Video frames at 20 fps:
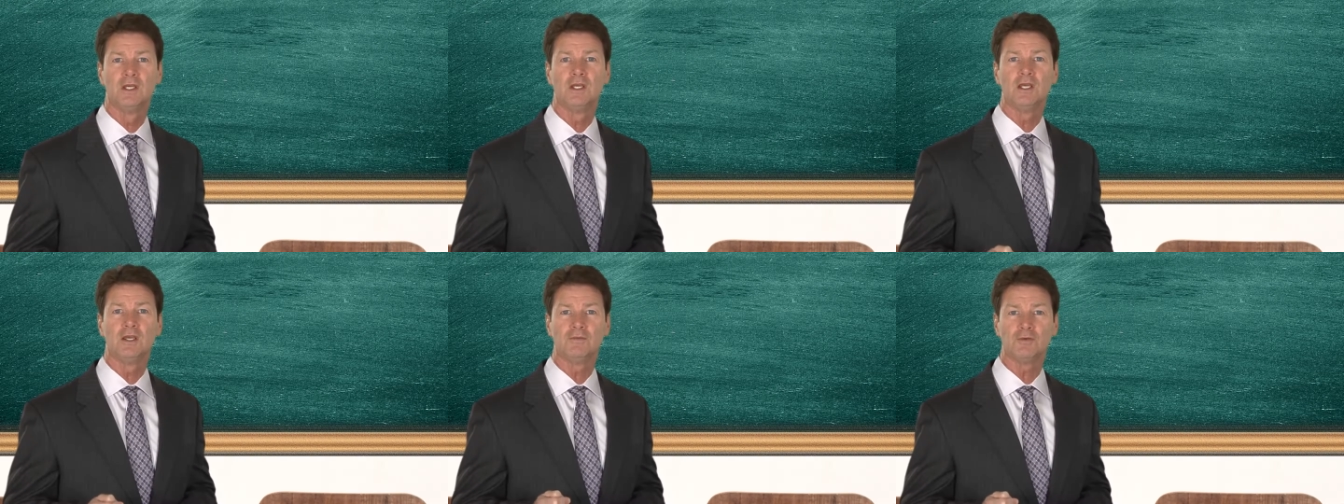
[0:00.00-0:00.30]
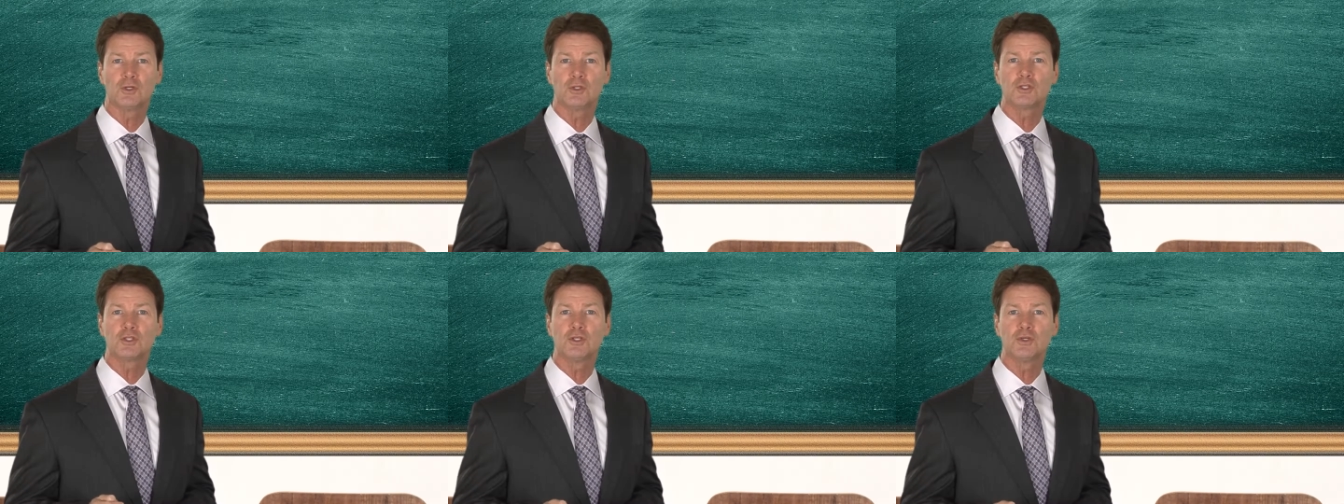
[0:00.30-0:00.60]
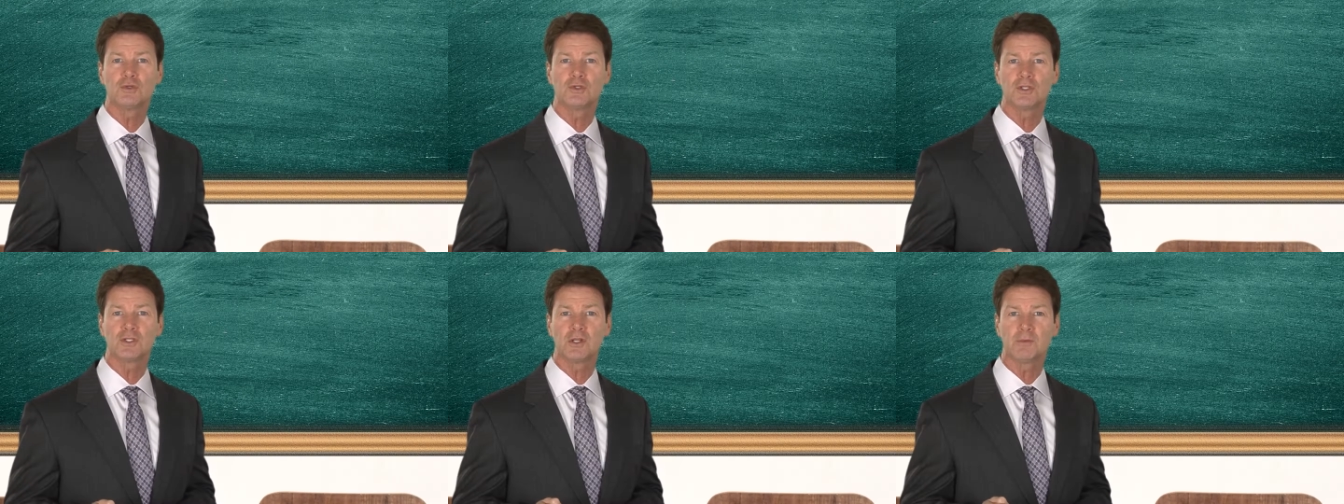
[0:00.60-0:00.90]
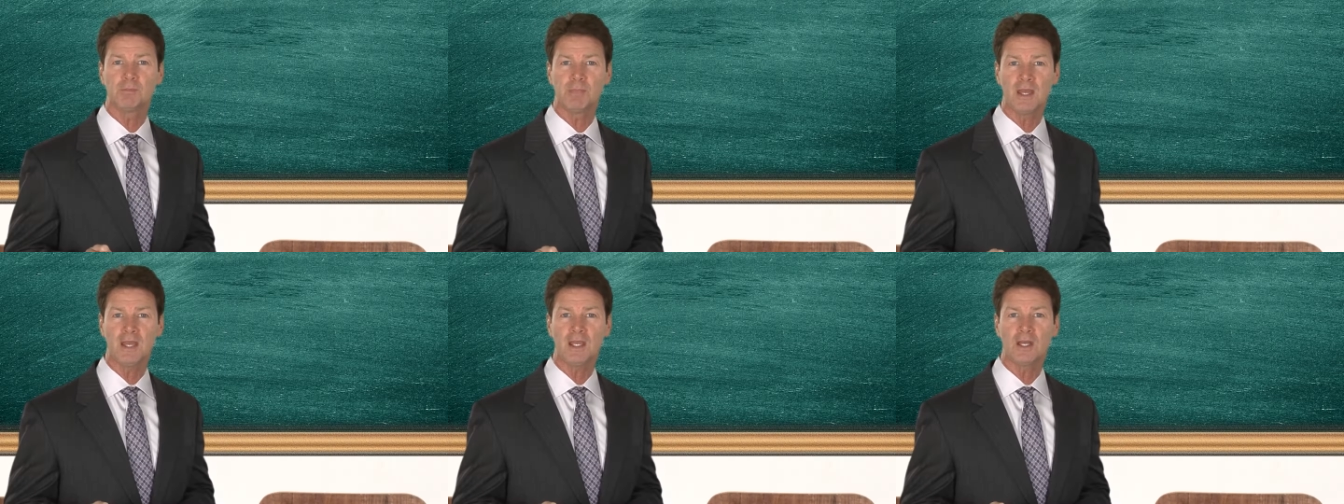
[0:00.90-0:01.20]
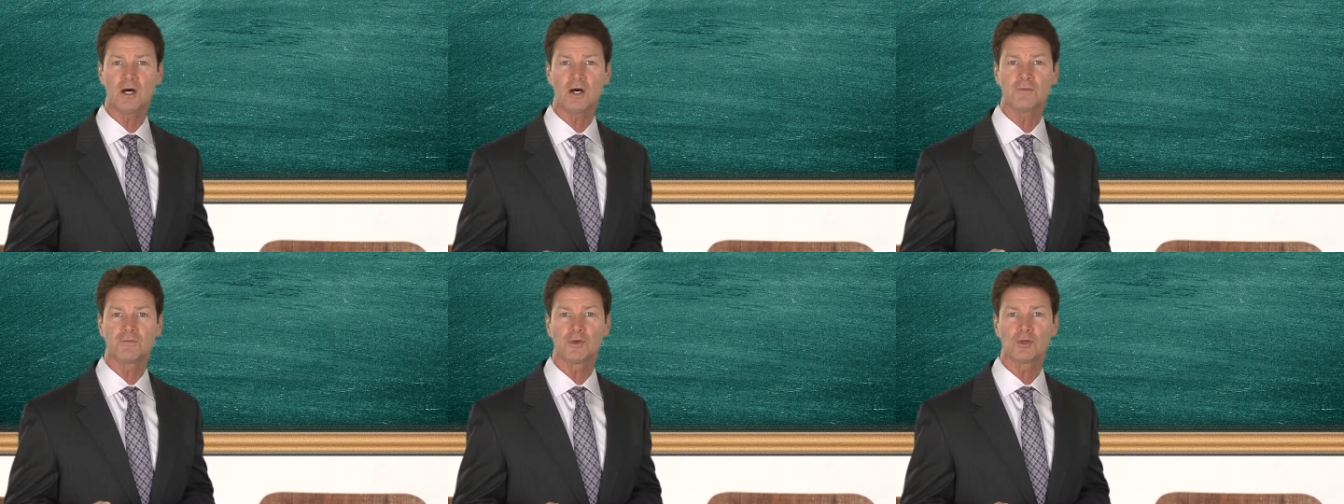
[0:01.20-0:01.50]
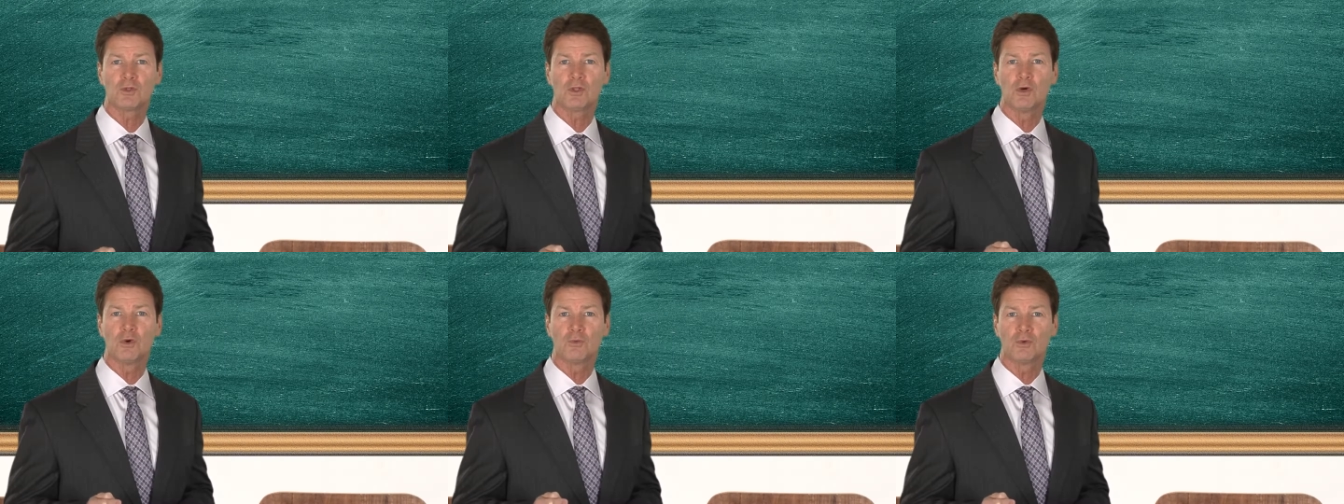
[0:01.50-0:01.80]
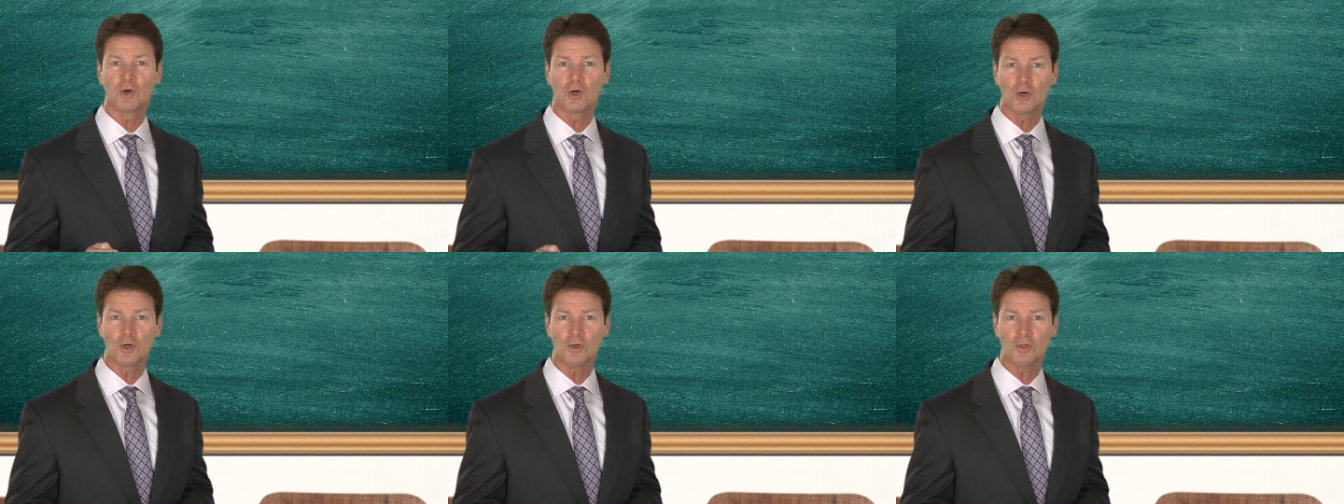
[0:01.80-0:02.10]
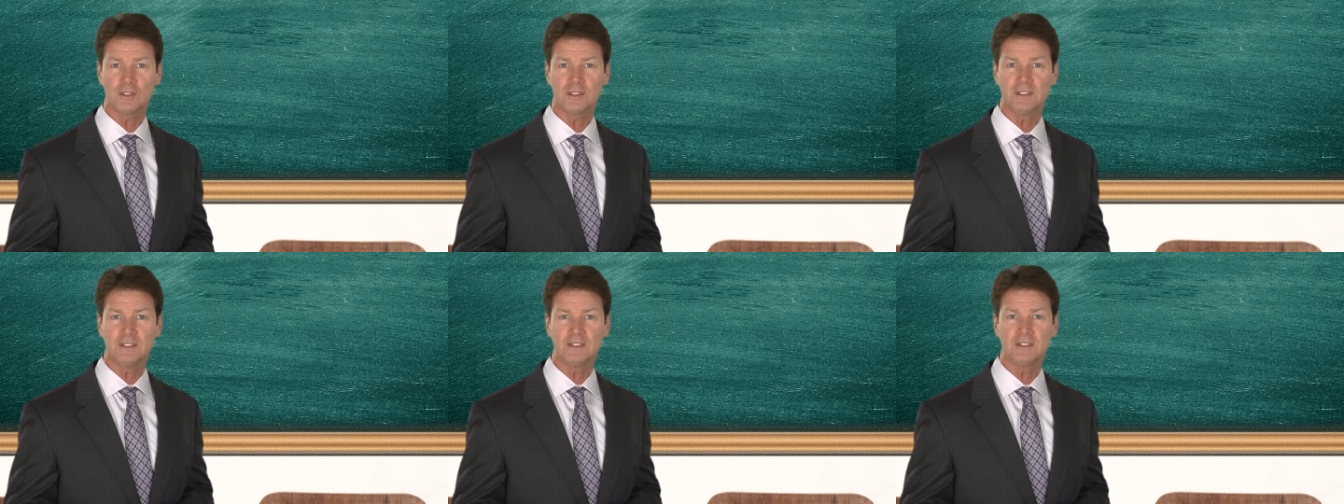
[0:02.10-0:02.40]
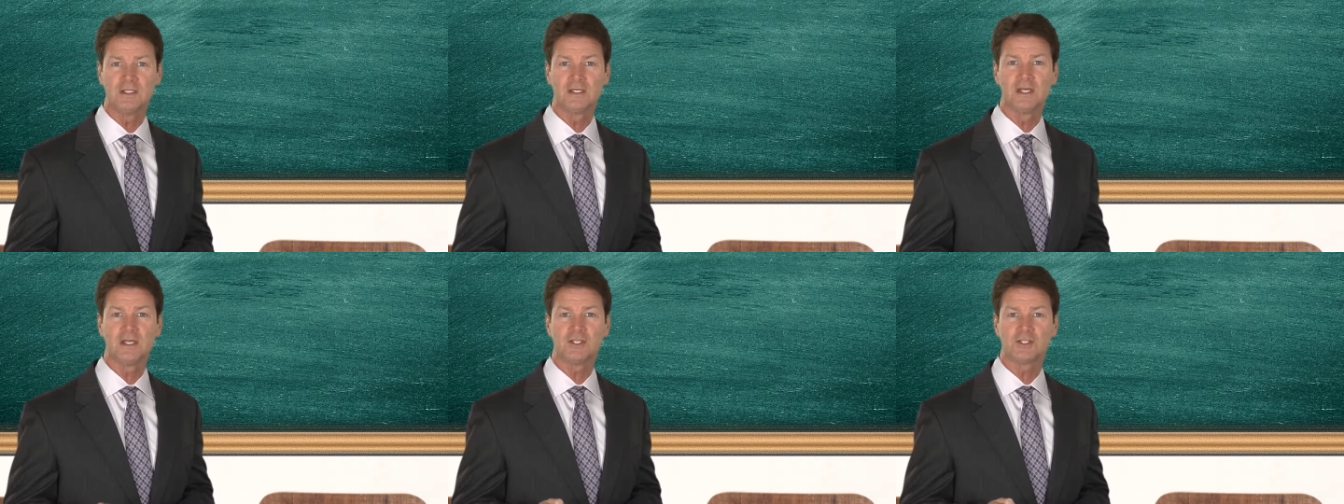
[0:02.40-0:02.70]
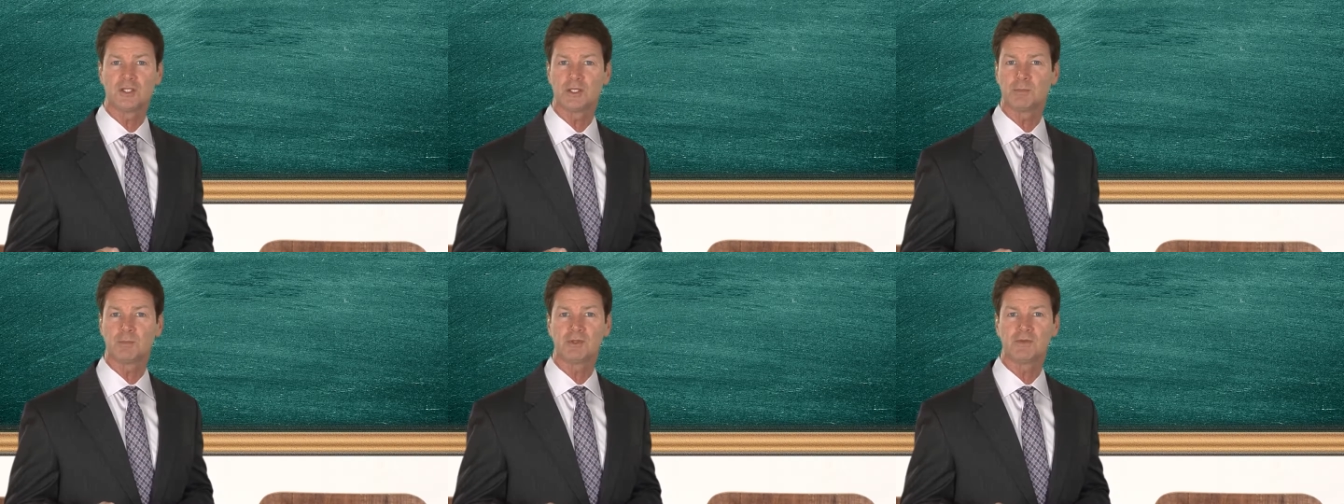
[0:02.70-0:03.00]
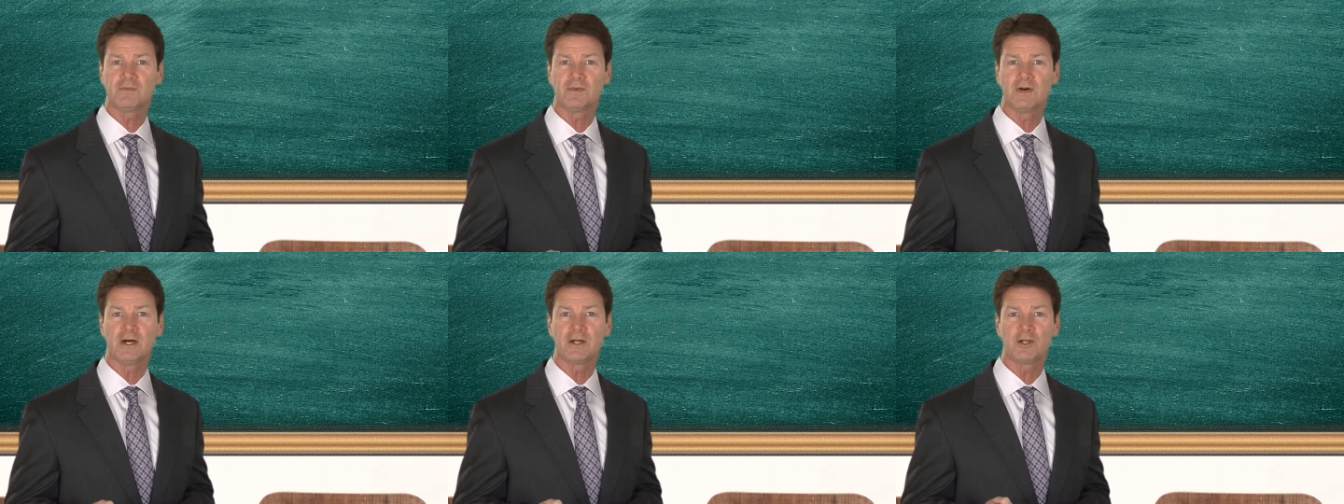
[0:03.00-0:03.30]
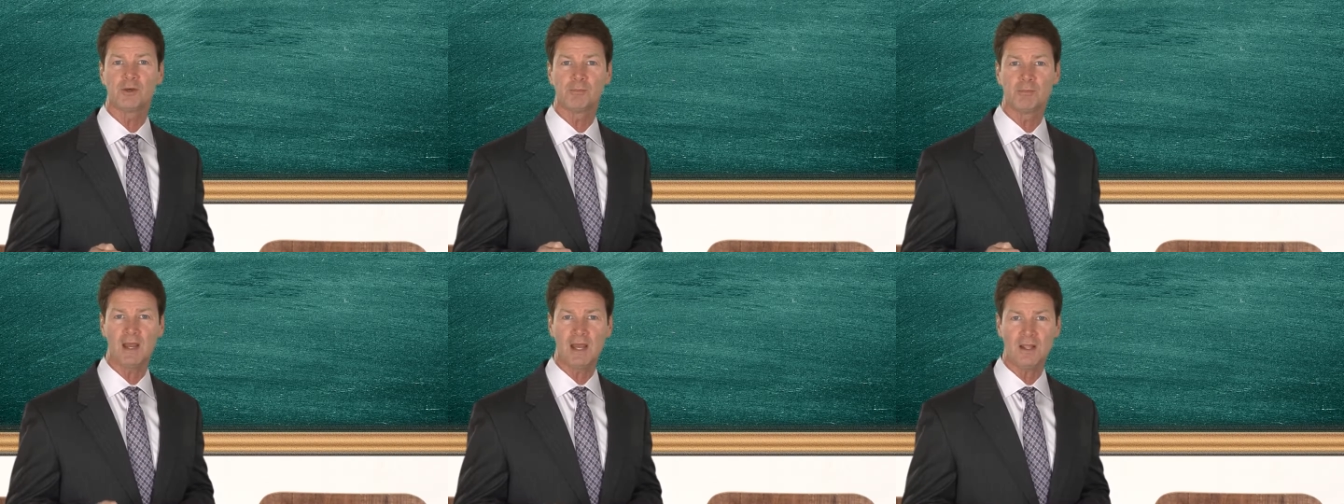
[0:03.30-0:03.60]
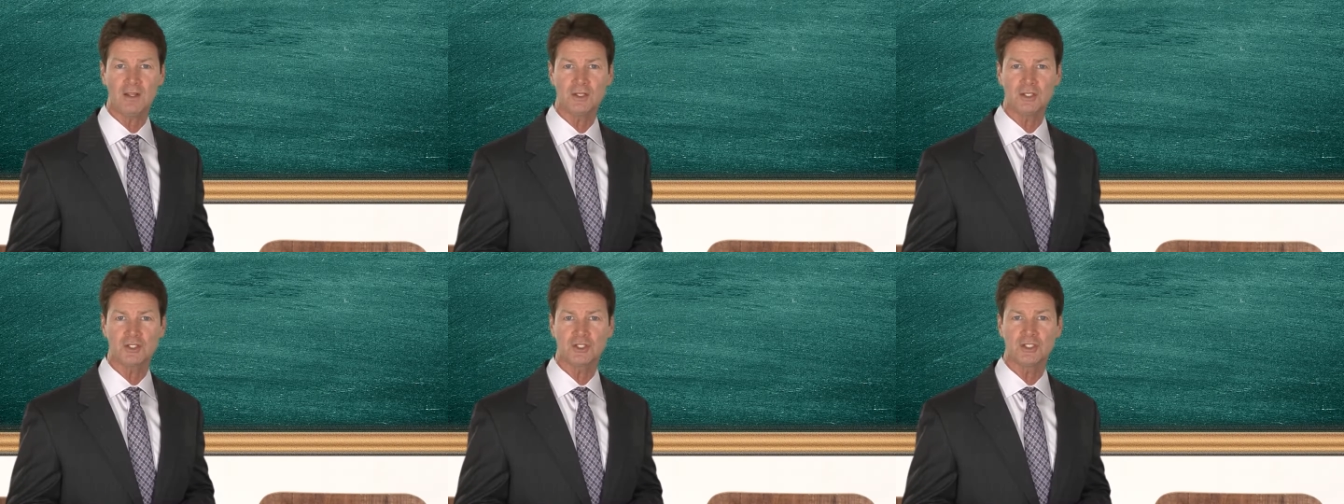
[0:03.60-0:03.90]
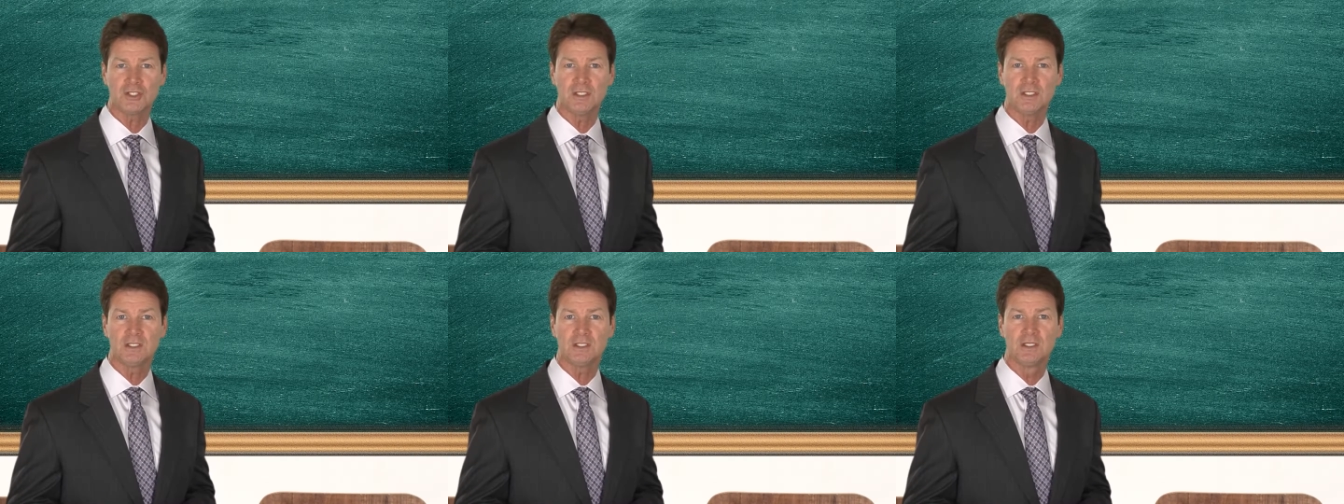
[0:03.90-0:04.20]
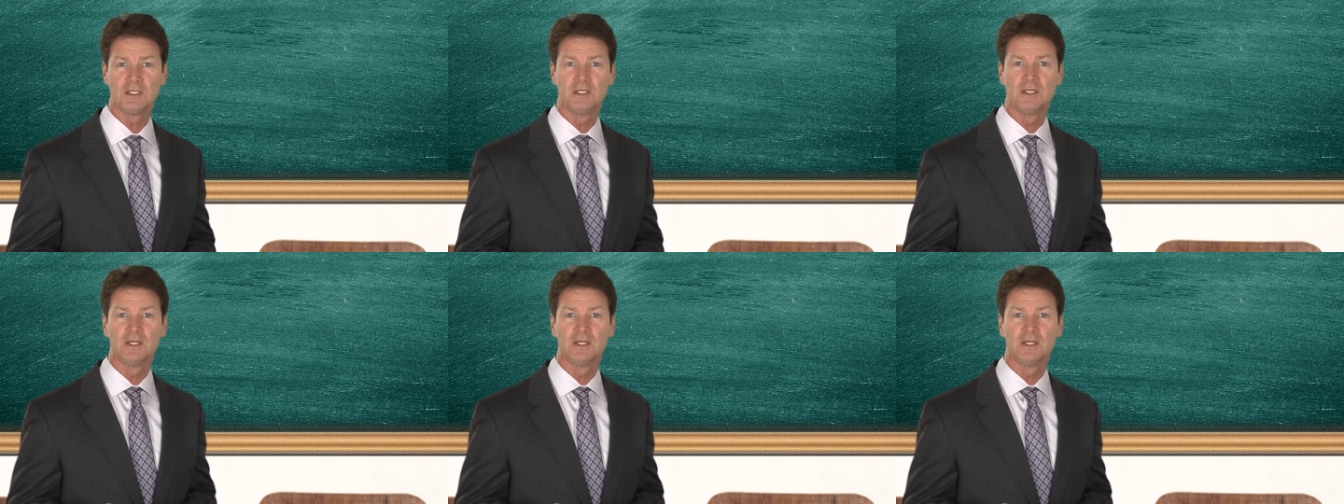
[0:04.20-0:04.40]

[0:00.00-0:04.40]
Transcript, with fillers: If you're choosing to pay off your loan early and simplify your balance sheet,